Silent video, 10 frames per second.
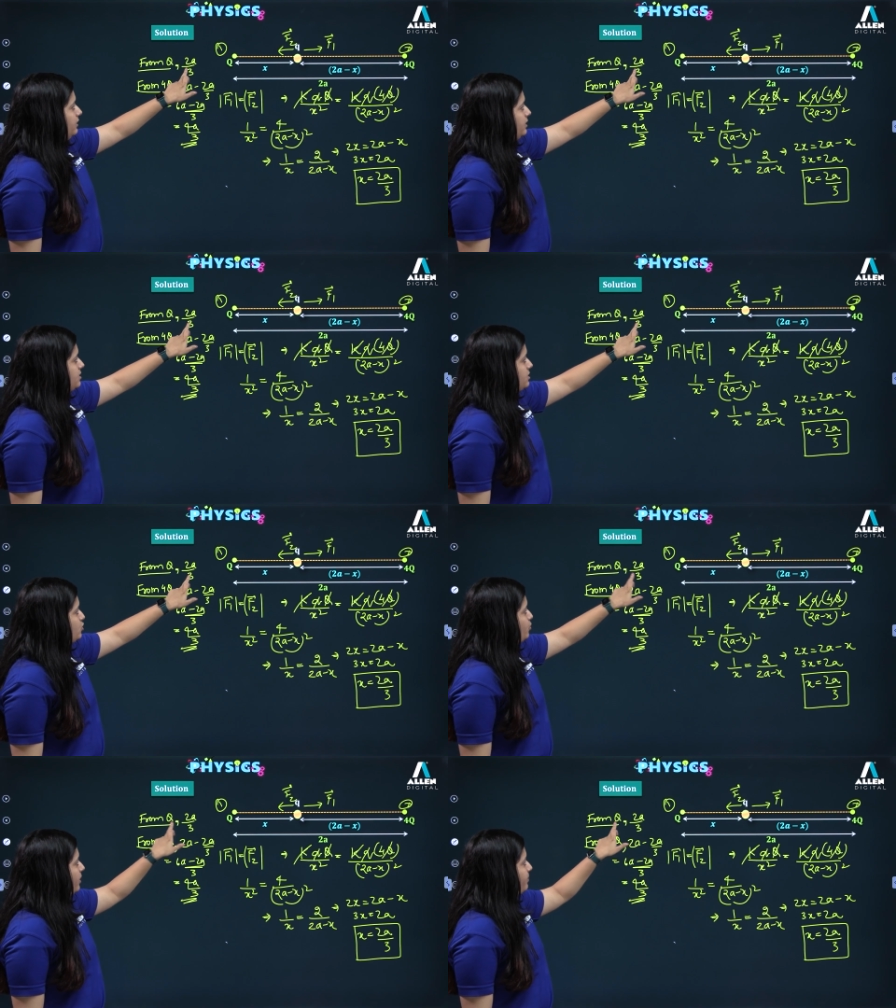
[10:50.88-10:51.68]
This is
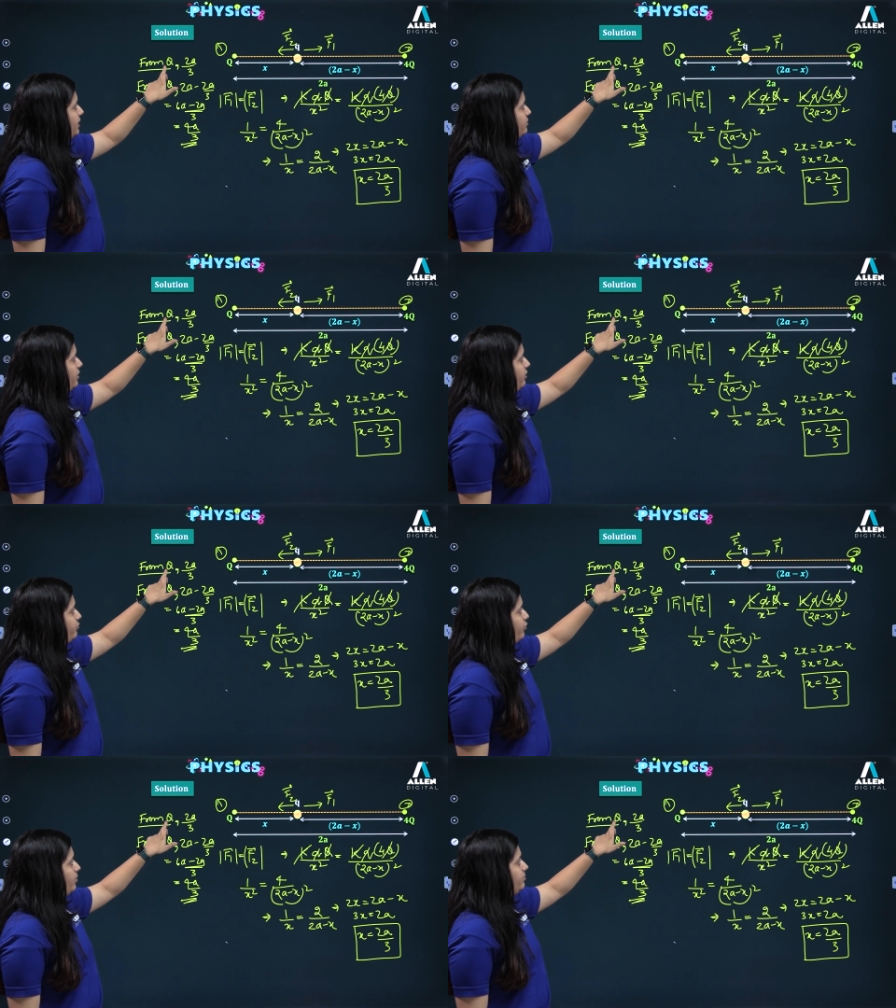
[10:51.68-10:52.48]
2a by 3
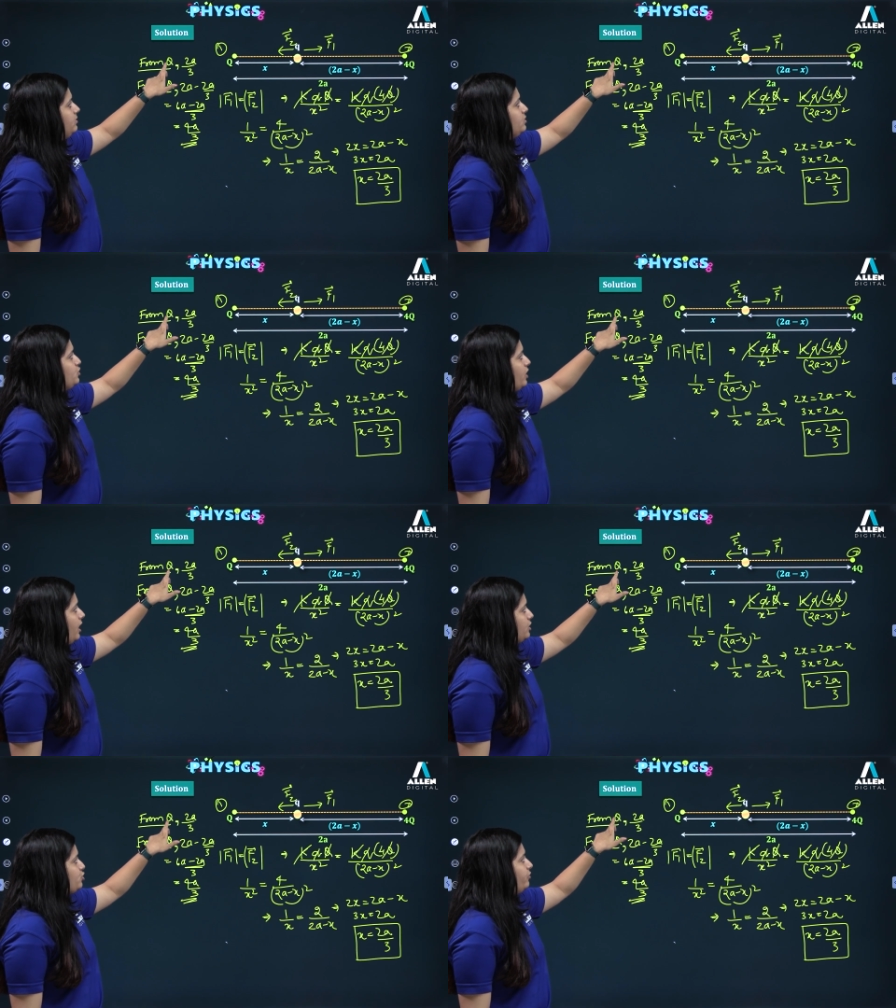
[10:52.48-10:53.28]
from
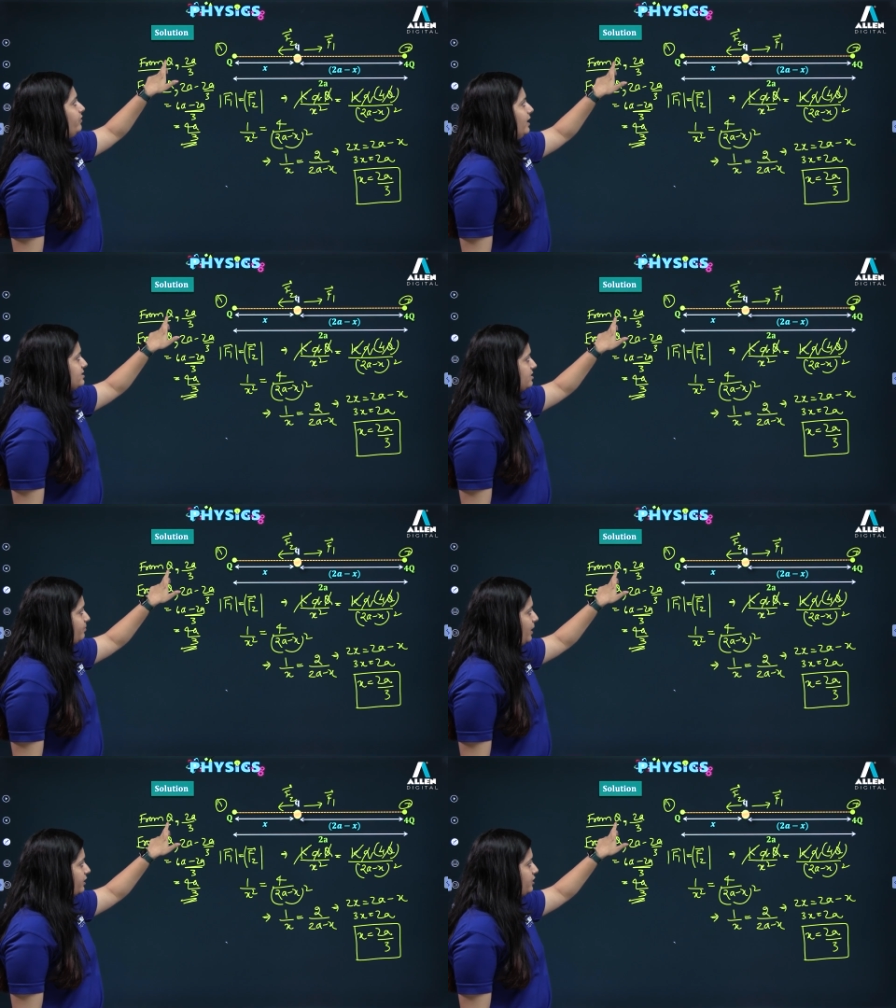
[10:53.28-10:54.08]
charge of lesser
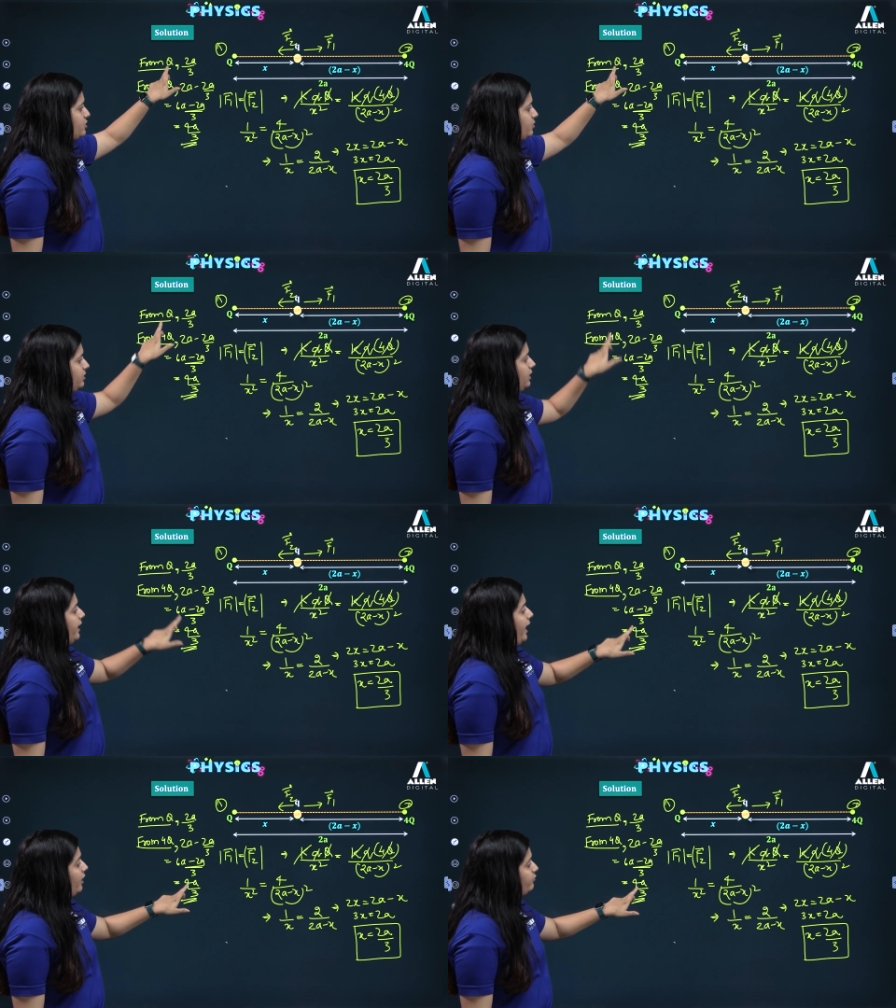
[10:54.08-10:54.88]
magnitude
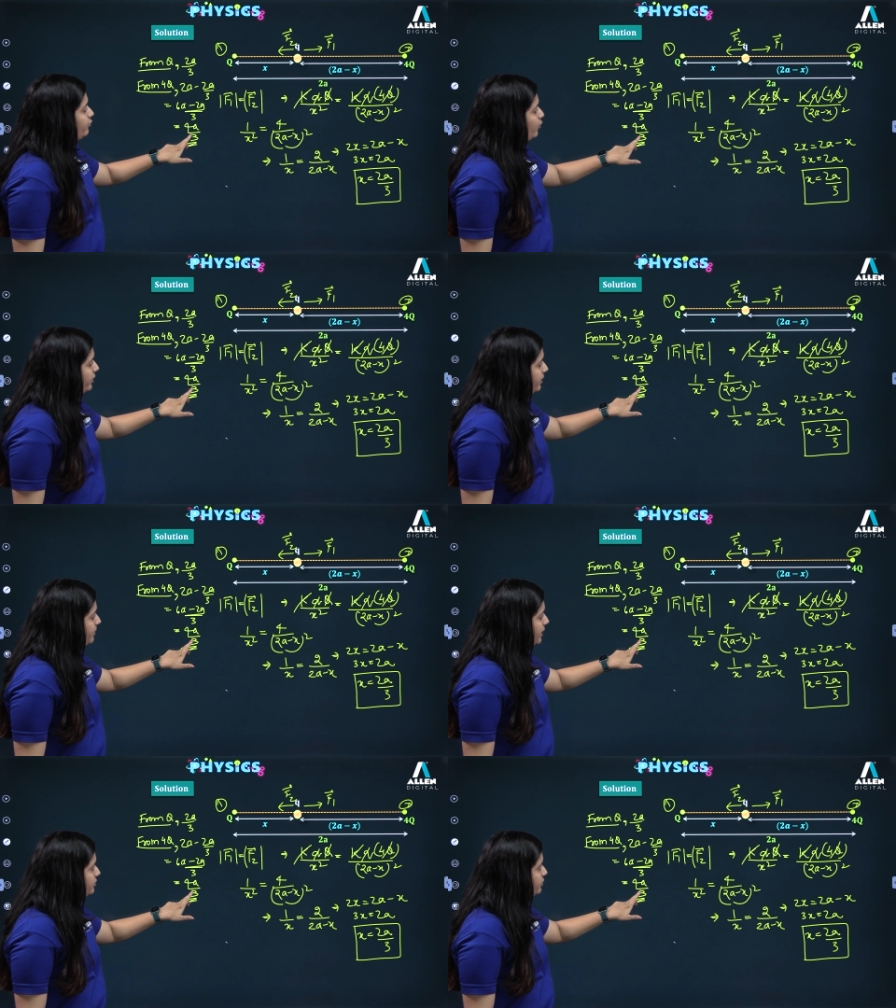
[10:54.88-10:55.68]
and 4a
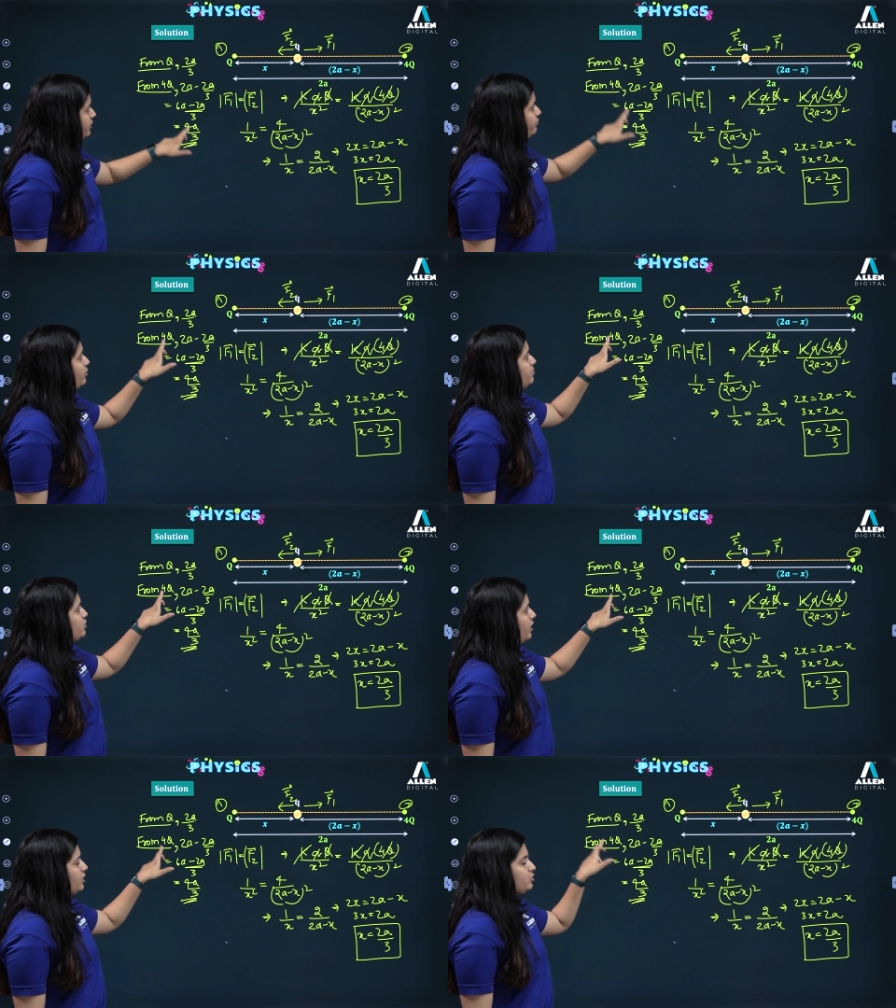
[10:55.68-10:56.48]
by 3 from
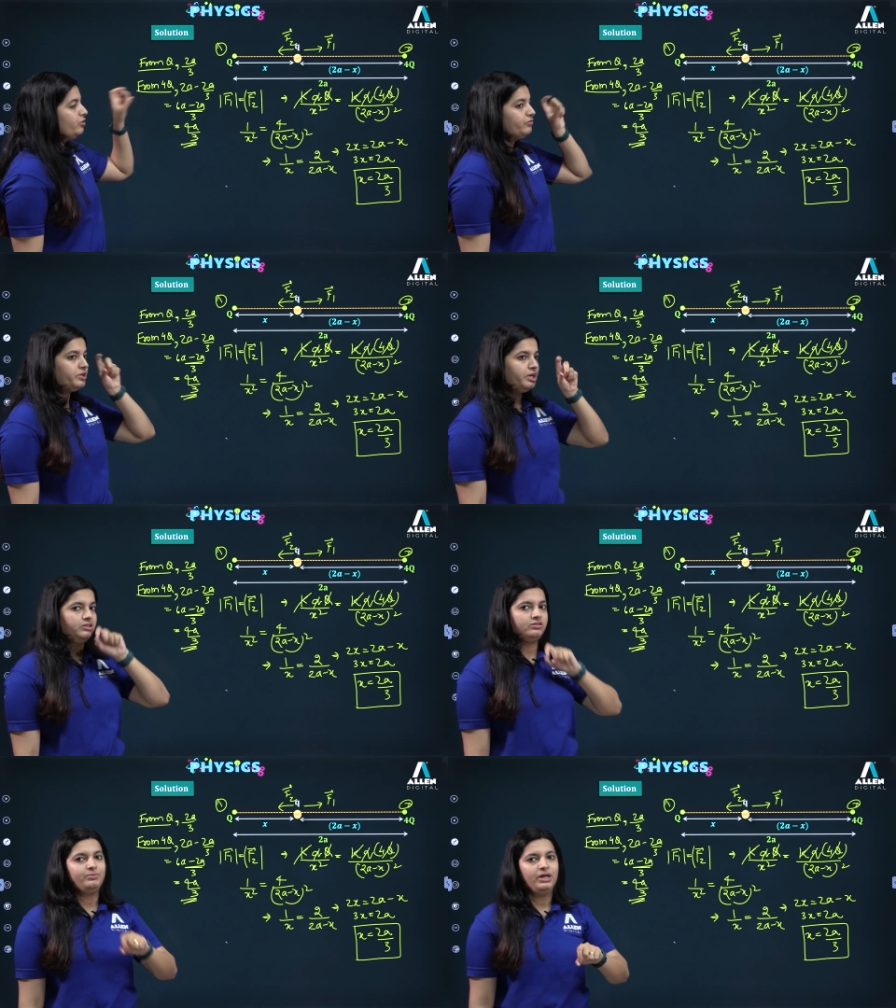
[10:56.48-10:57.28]
charge of
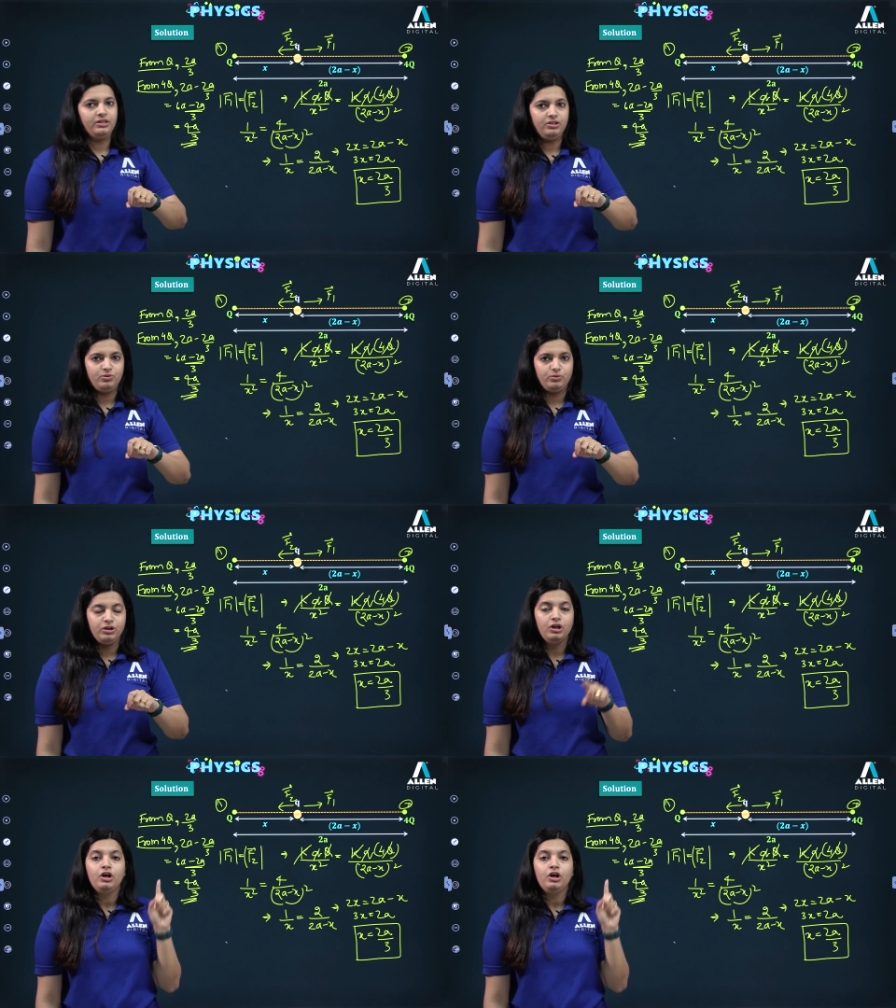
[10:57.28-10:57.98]
greater magnitude.